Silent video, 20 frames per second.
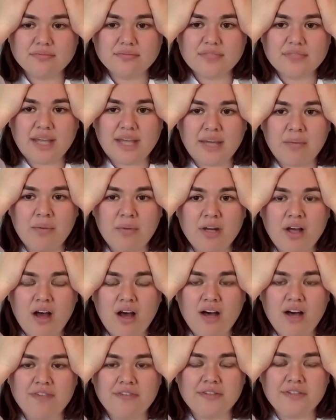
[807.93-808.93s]
I want to
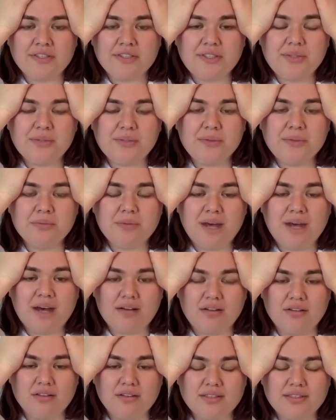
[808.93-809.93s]
offer two
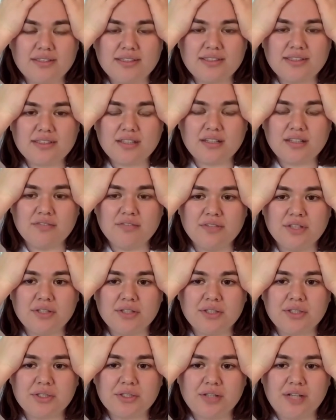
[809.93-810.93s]
models of
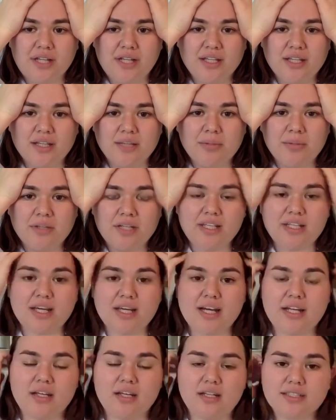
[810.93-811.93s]
nurturing and putting
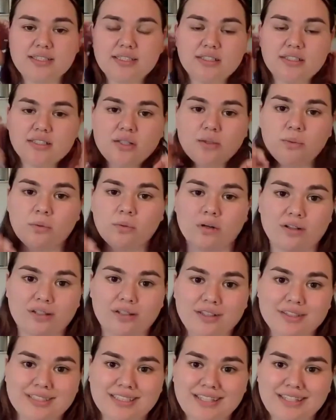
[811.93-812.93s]
kindness into the
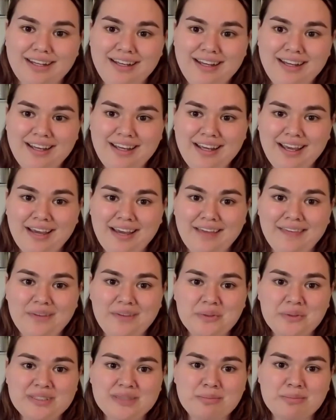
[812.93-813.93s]
world. And
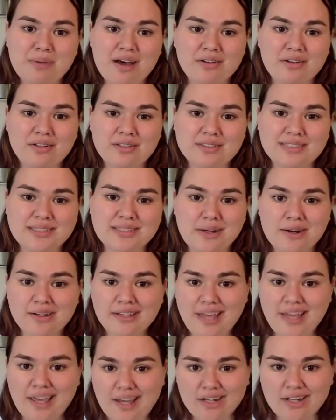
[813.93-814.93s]
those models are
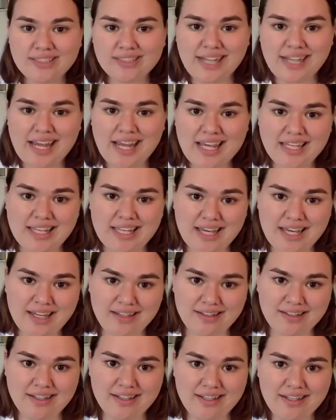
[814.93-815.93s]

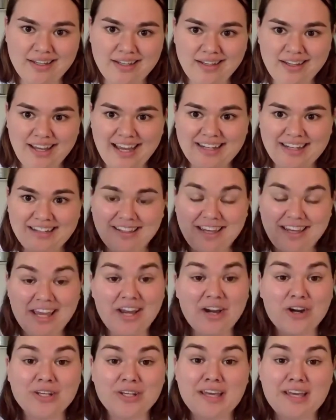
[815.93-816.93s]
caretaking and
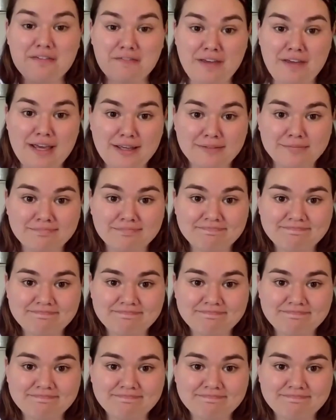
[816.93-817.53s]
caregiving.